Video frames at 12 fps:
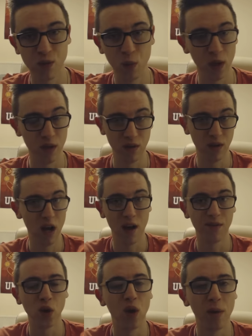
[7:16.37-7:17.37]
we
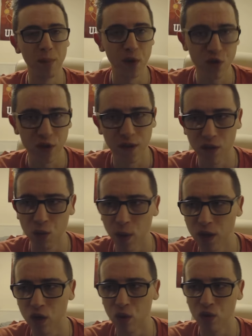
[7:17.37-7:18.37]
have no ambition this
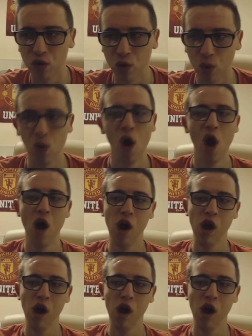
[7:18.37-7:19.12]
window, so.